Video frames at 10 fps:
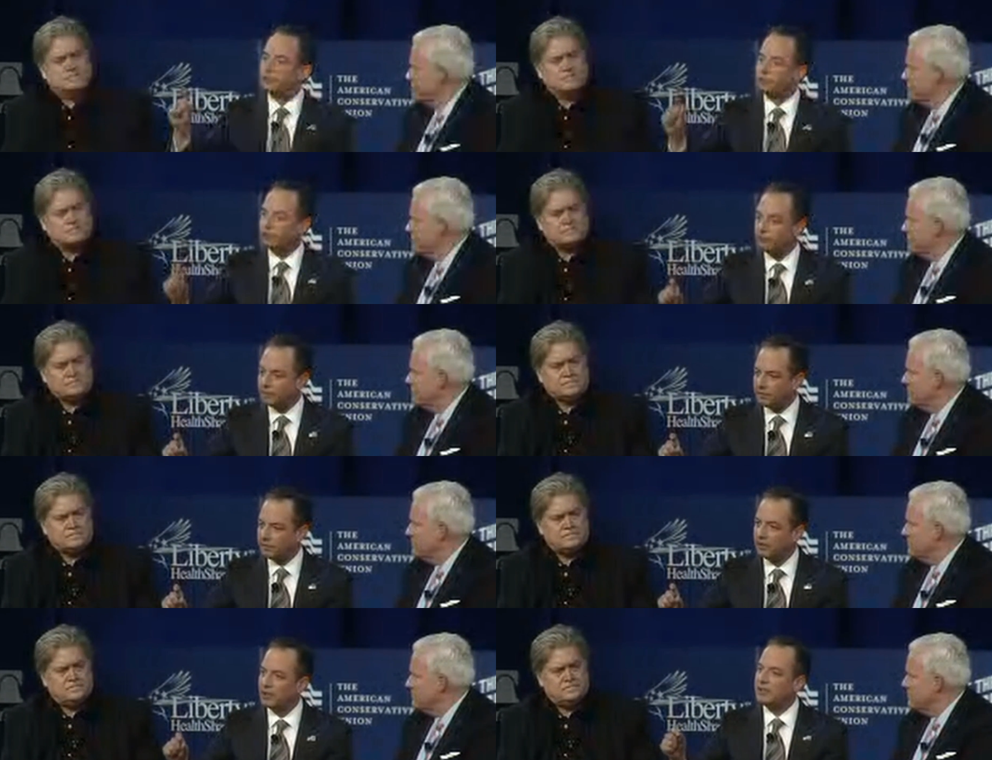Speaker 1: agree
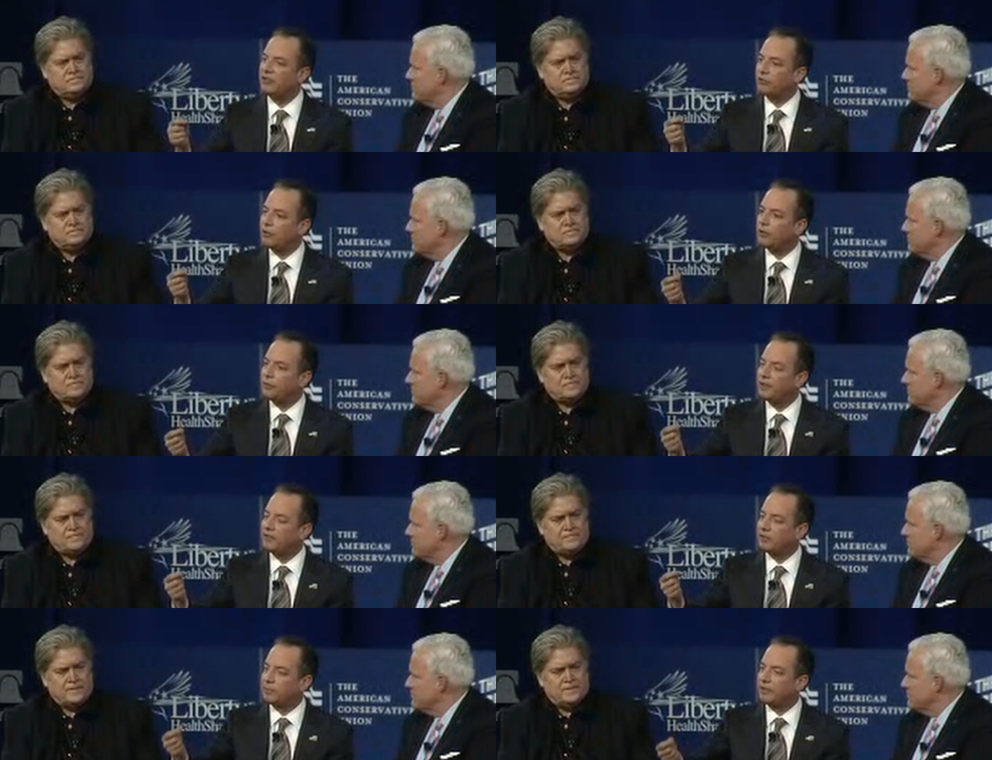with, and these are all
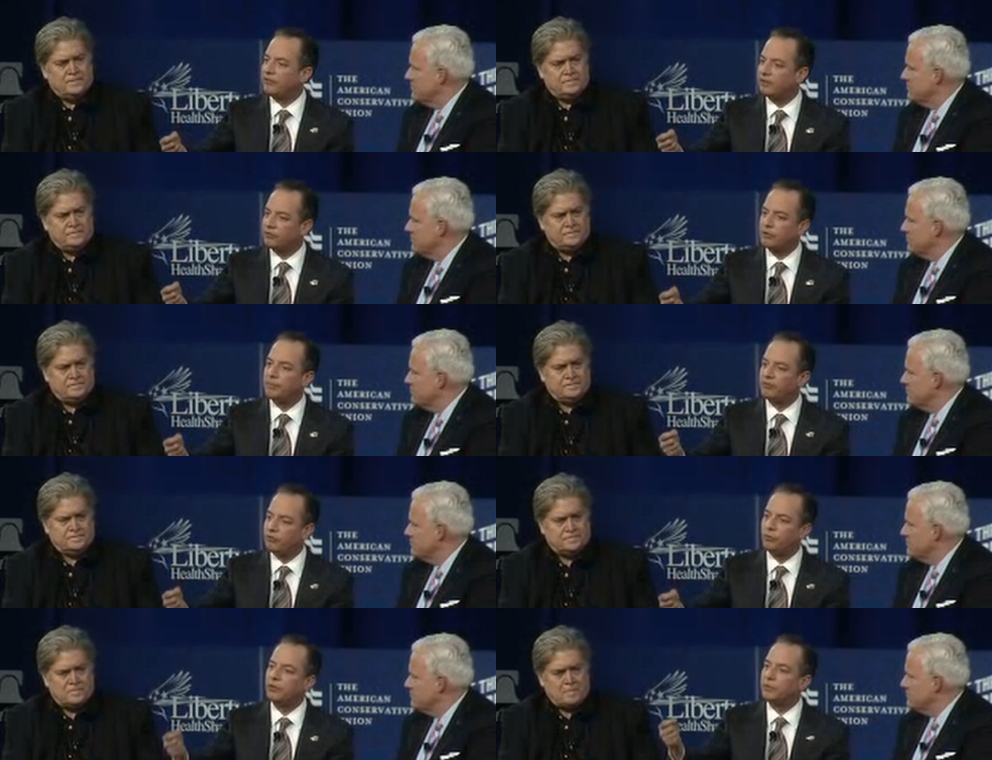things that President Trump
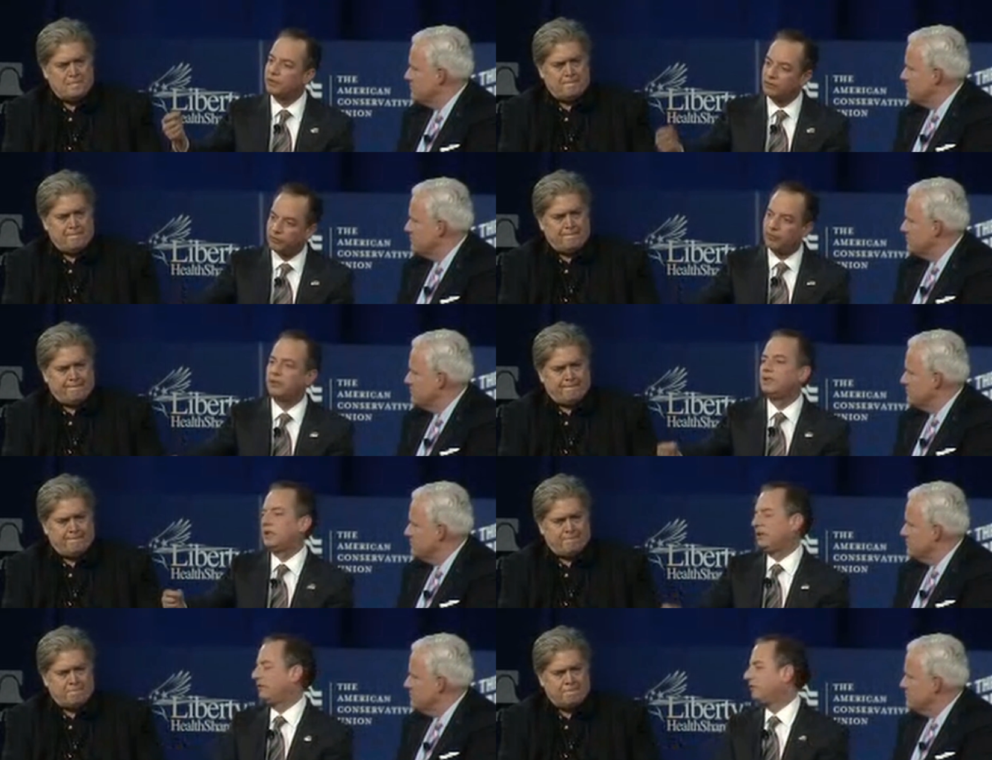is doing within 30
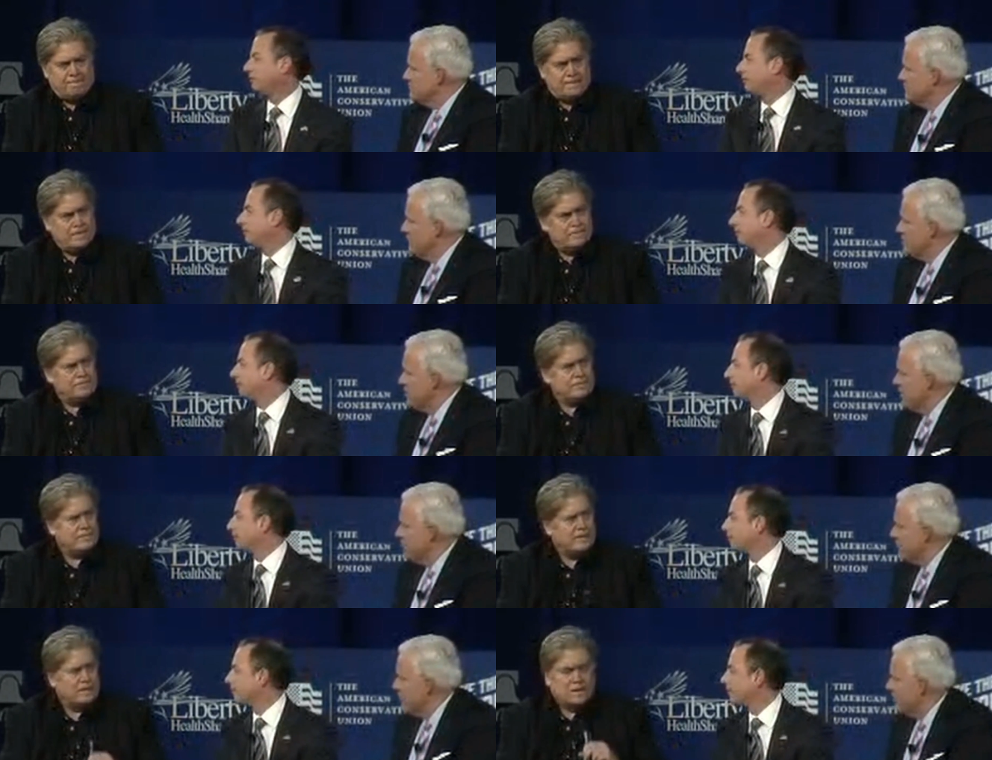days.
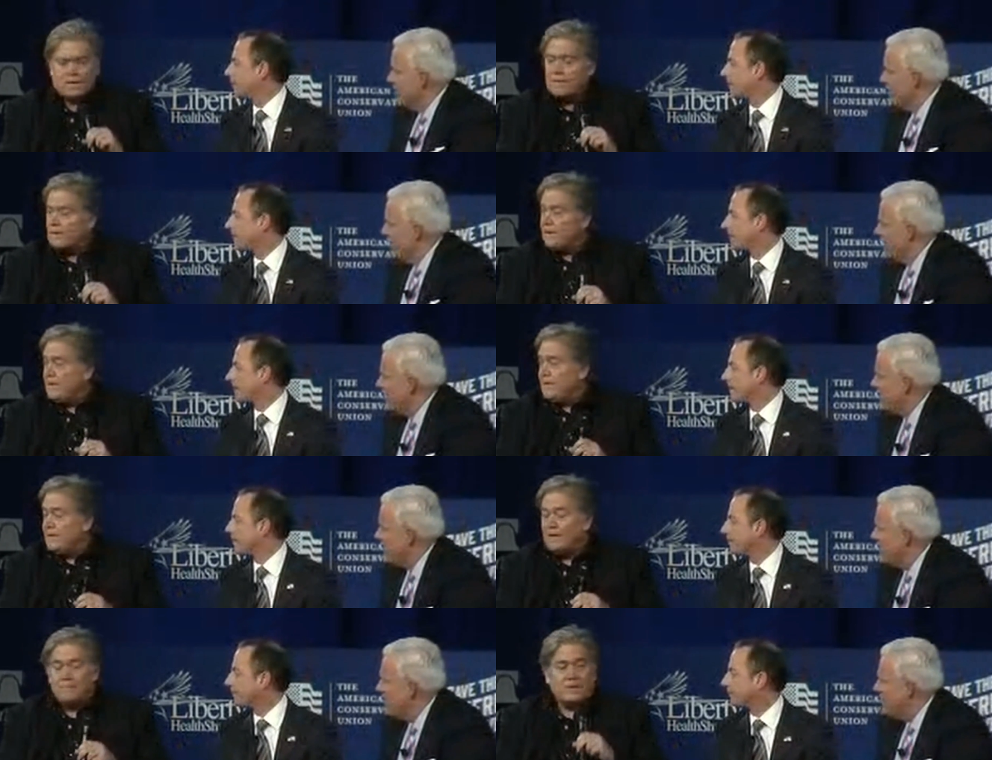Steve.
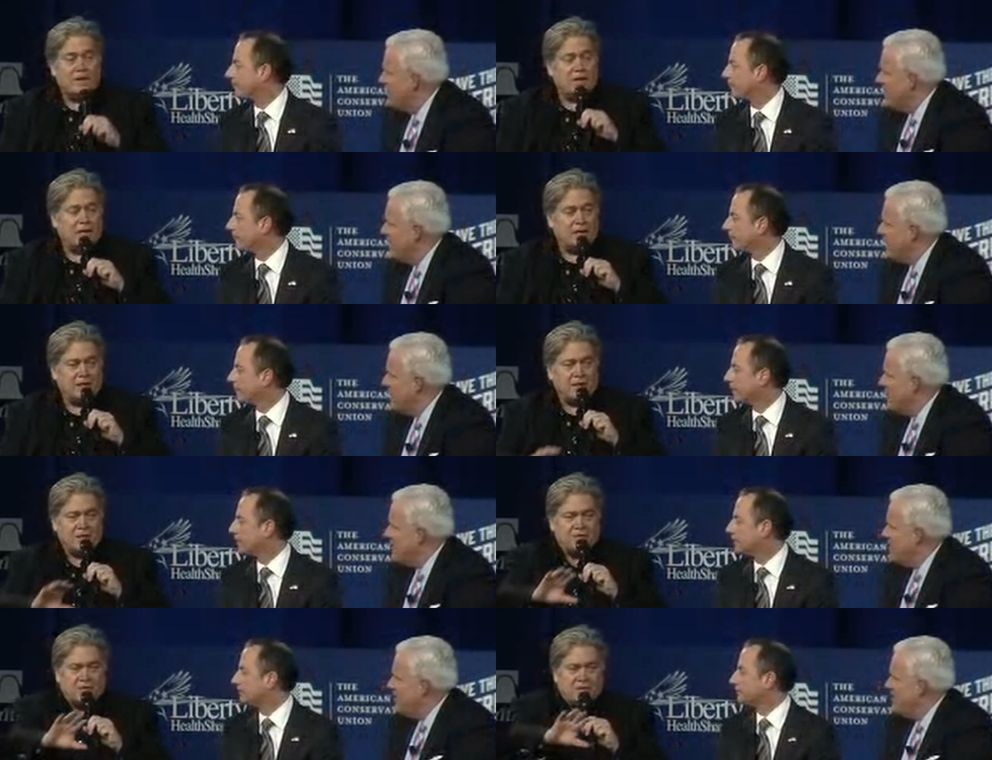
Speaker 2: Yeah, I, I,
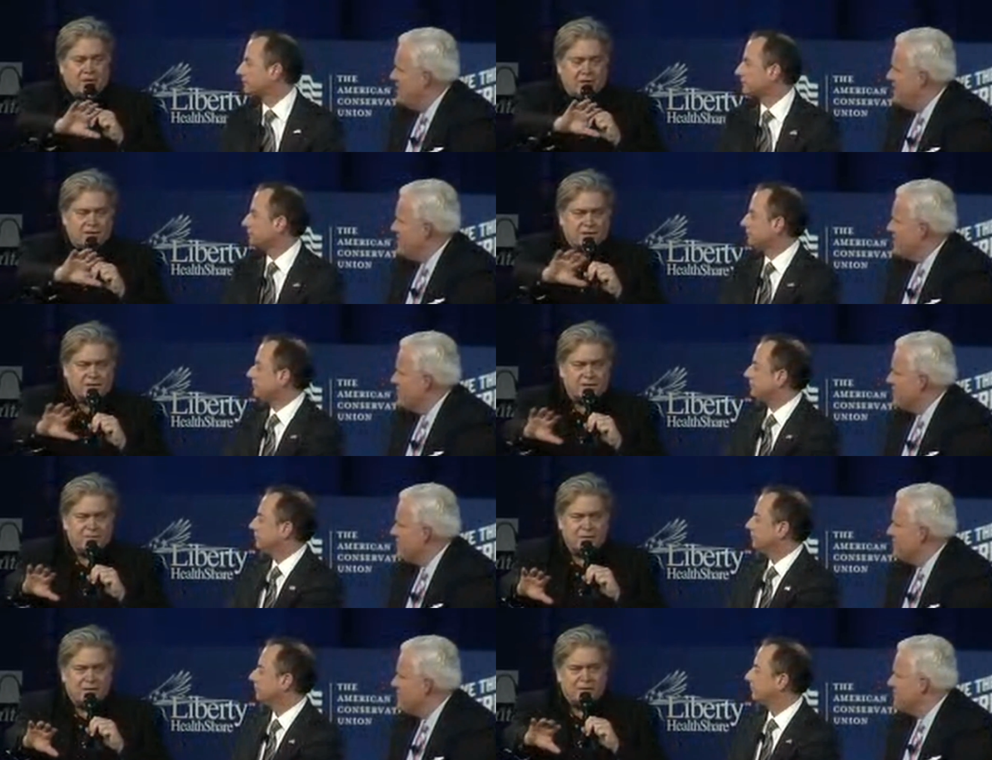I, think that I think the
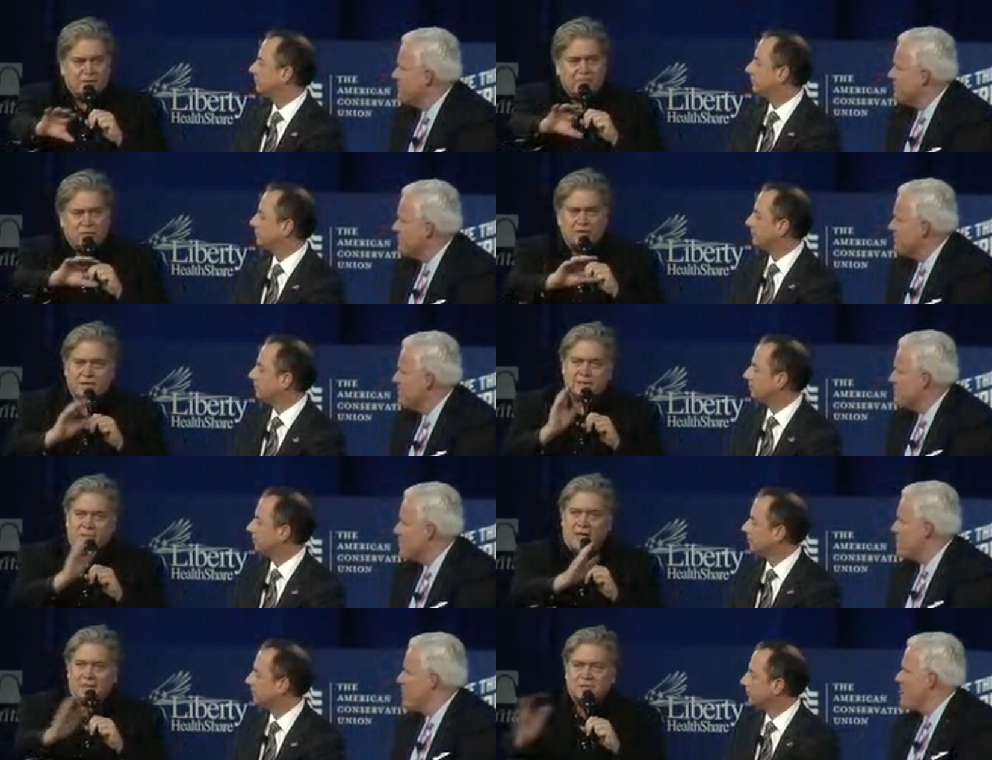same thing. I think if you look at
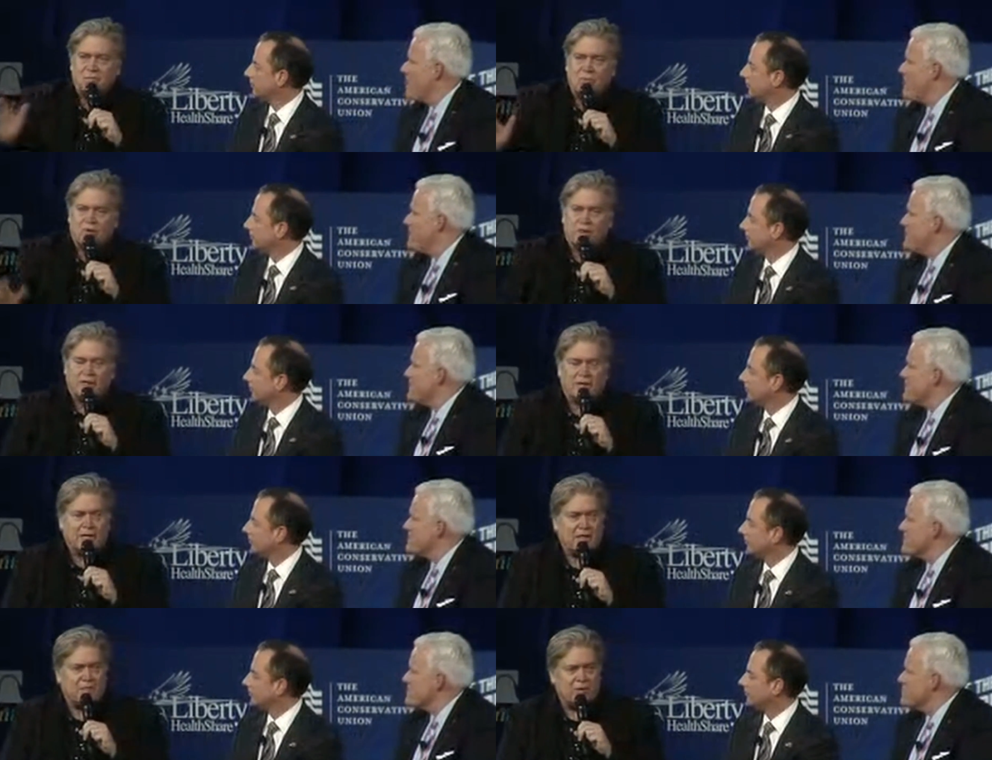the lines of work,
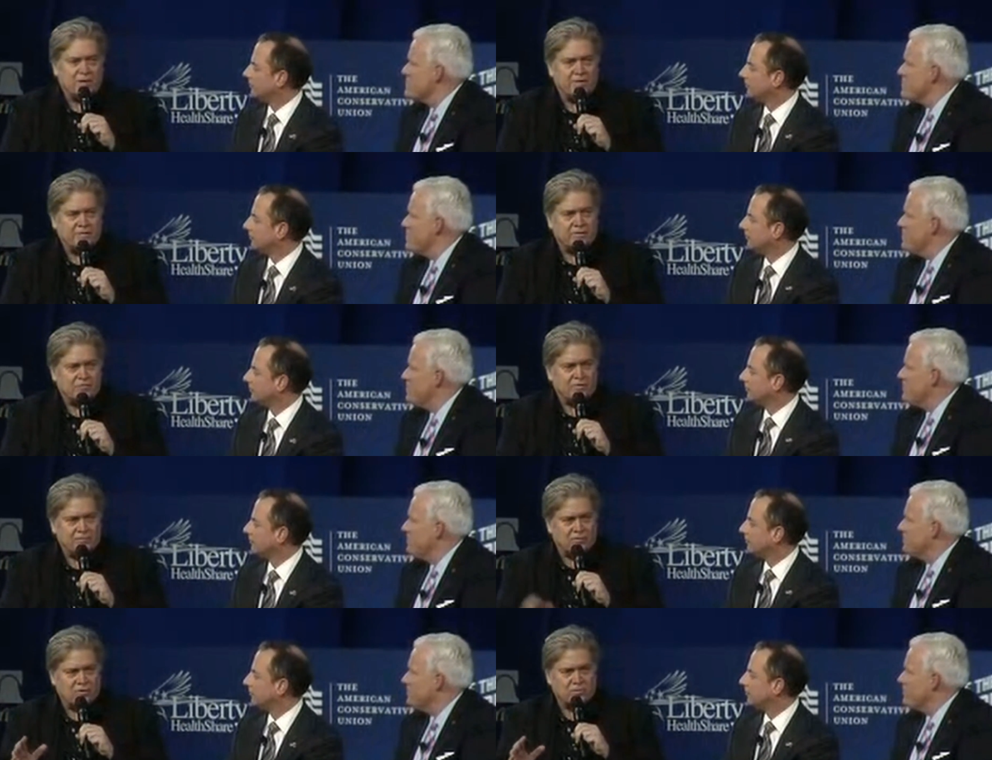I, I kind of break it out into
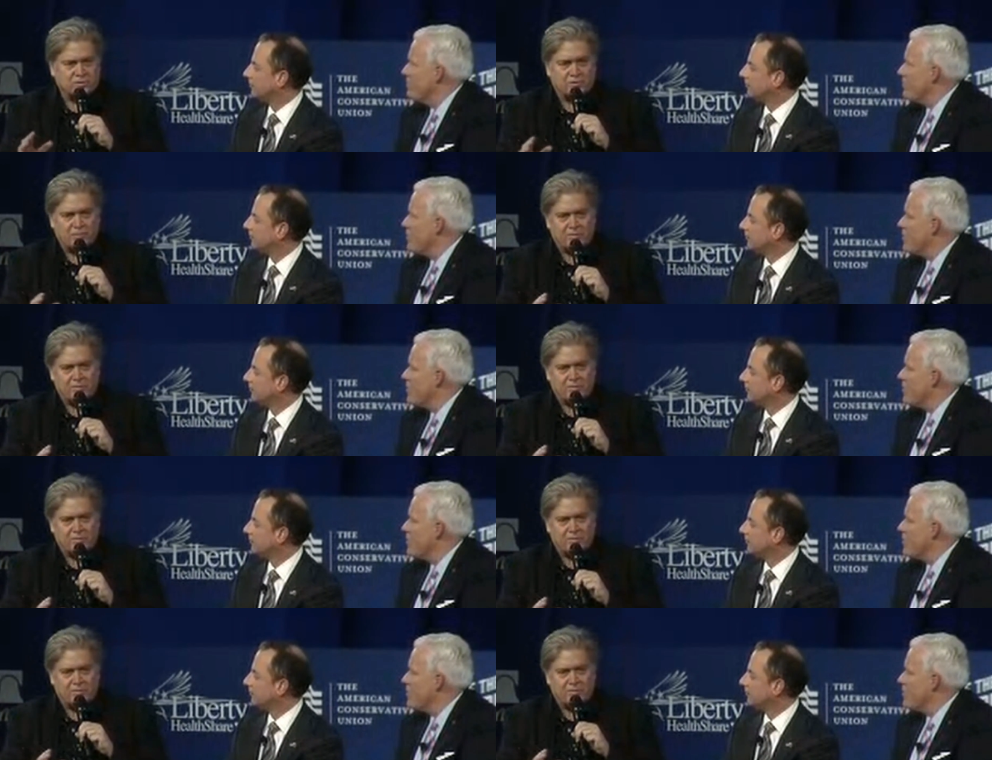three verticals or three